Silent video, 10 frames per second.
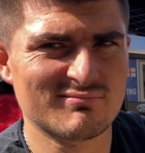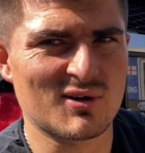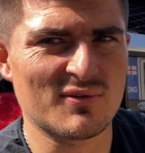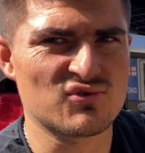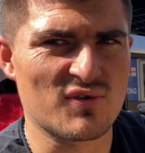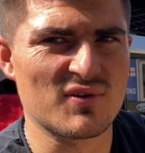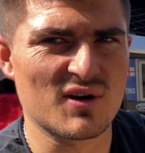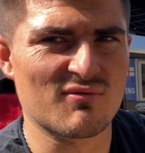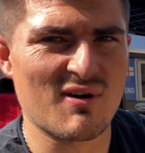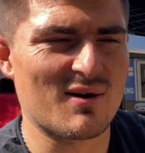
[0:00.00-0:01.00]
I've driven
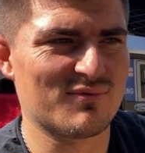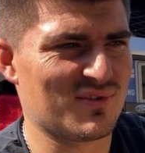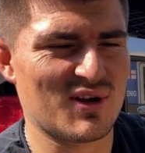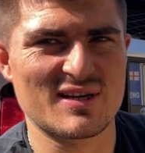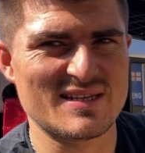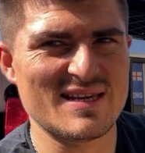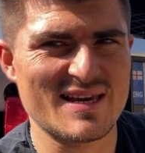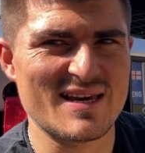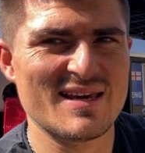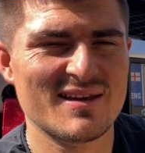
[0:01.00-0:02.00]
it around for like a
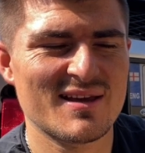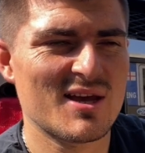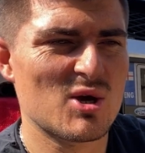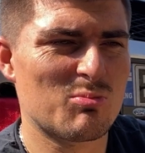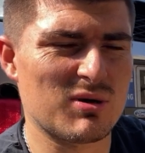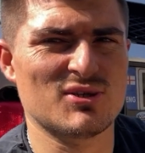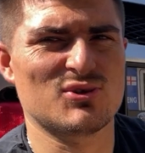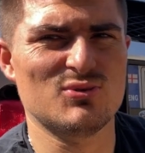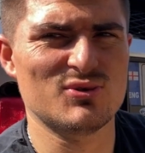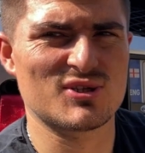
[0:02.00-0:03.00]
year.
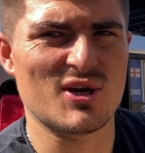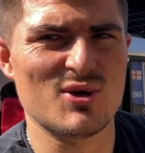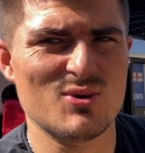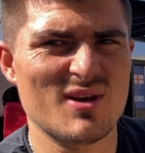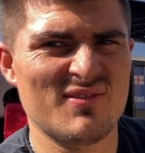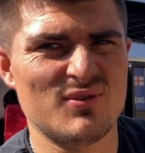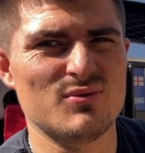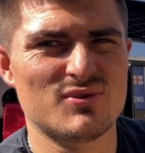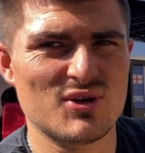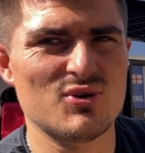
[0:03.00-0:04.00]
Plus also, if
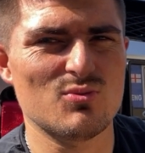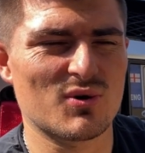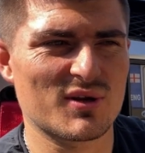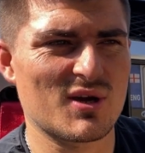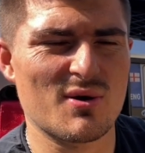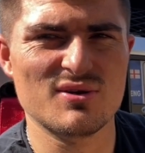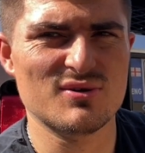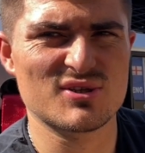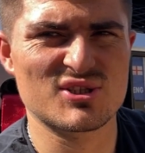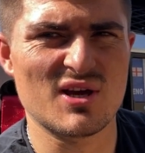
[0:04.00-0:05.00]
you do want to go and
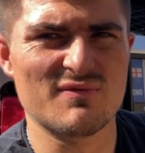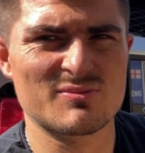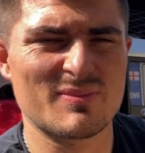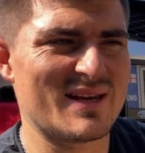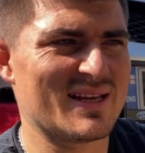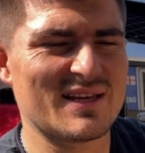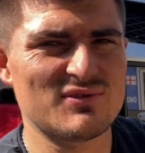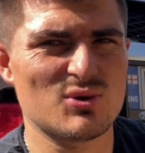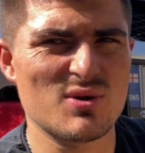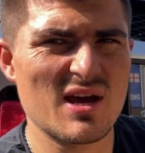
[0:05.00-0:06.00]
do a service bleed, it
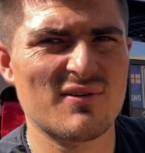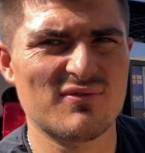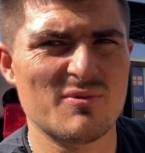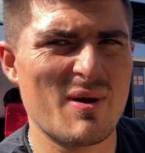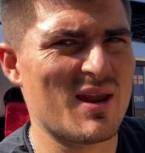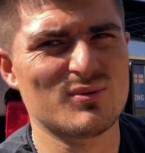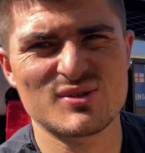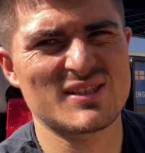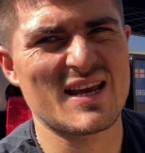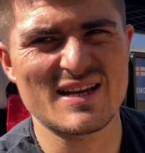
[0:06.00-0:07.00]
gives you enough of a pedal
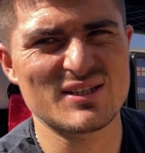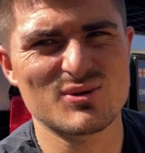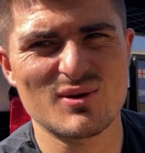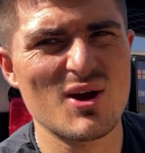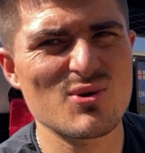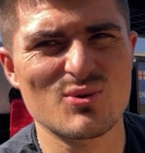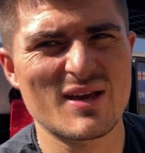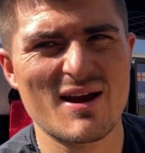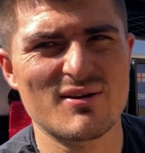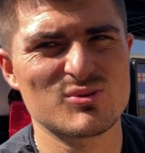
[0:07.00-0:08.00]
to take it to a local
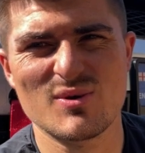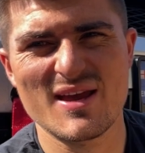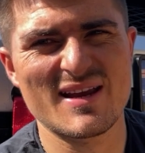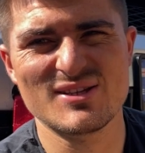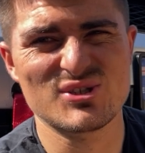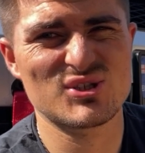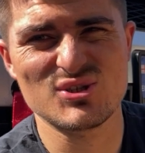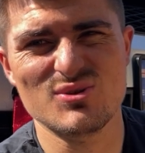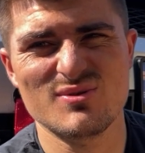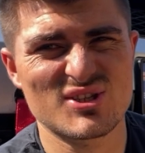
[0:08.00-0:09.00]
garage where they can just
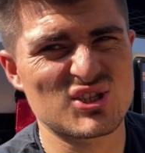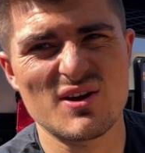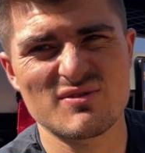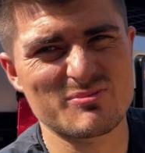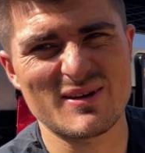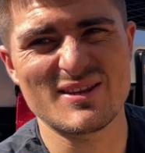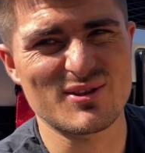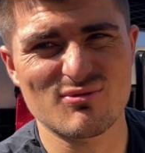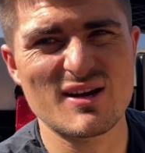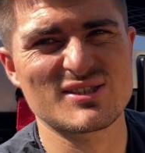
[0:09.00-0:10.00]
do the service bleed
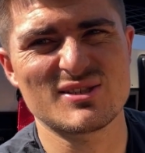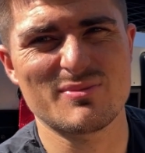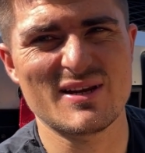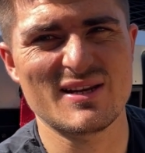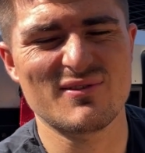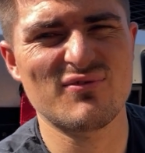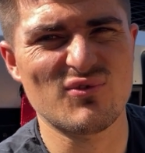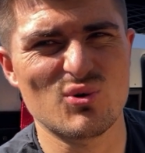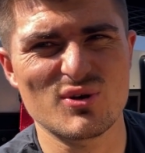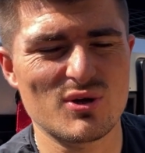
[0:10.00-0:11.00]
and the rest of the bleeding
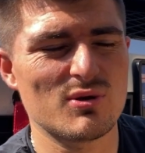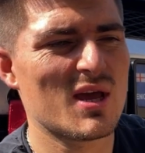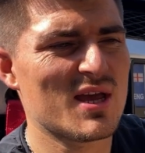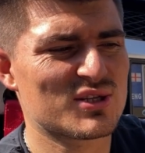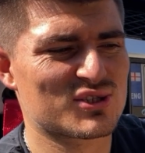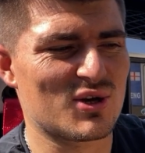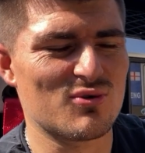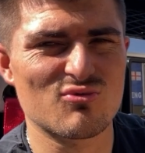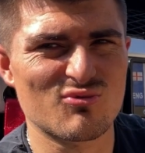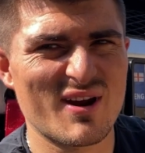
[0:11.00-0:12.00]
for you.
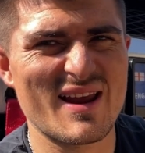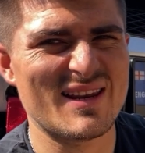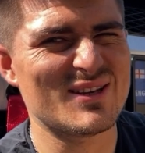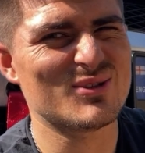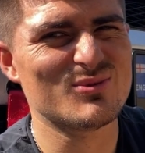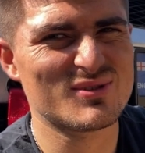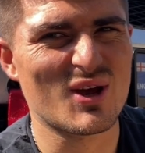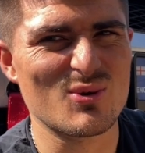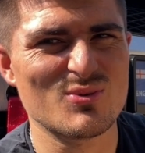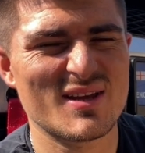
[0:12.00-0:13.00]
So really you
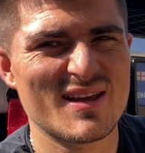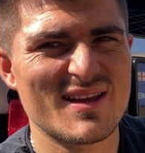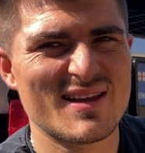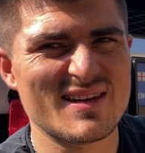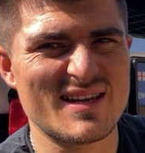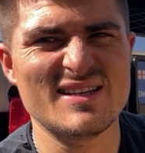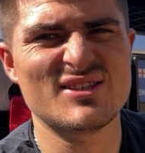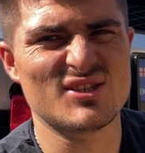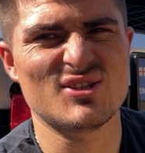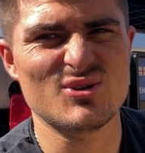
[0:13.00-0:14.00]
don't need
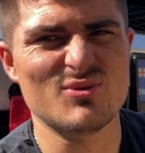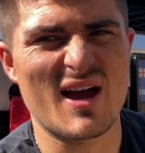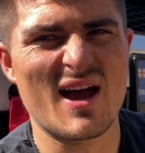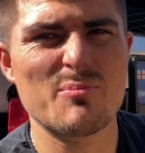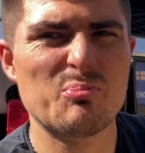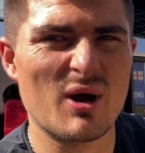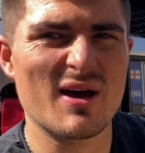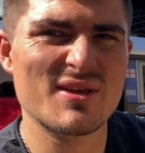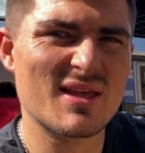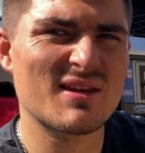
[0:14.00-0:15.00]
to do that,
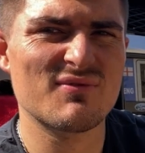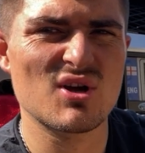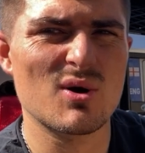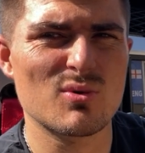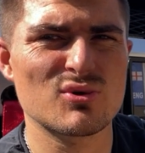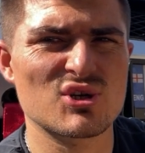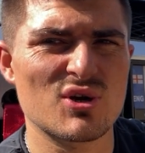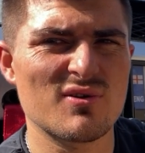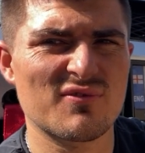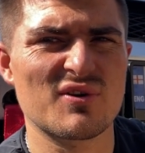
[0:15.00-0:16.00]
but at the end of the video I will show
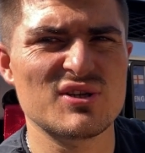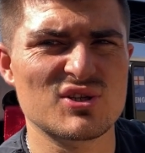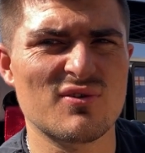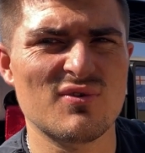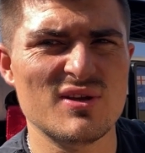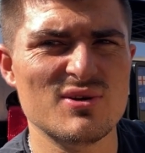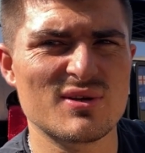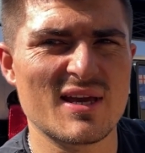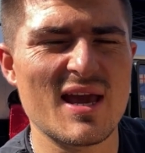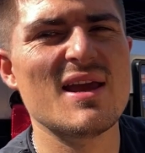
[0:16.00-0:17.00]
you a free software you
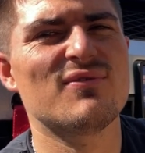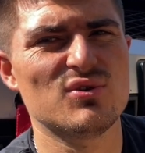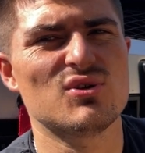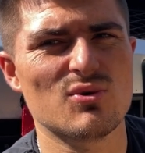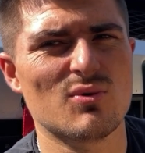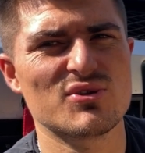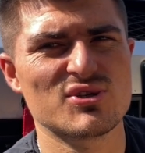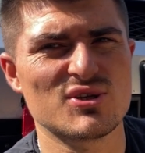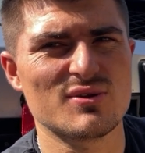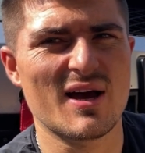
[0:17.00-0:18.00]
can get if you do want
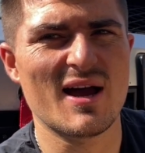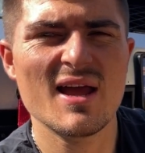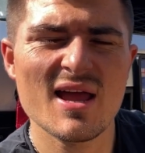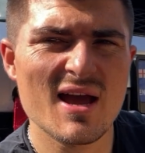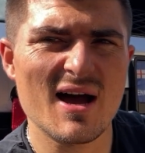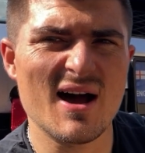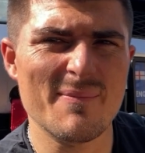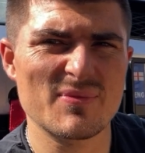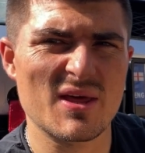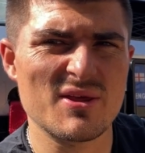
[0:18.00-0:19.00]
to do that.
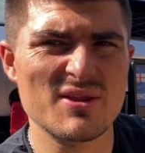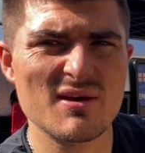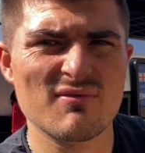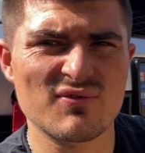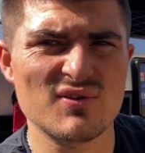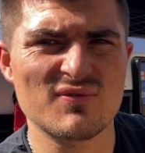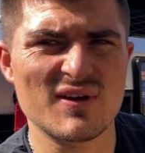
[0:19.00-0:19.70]
And then the other few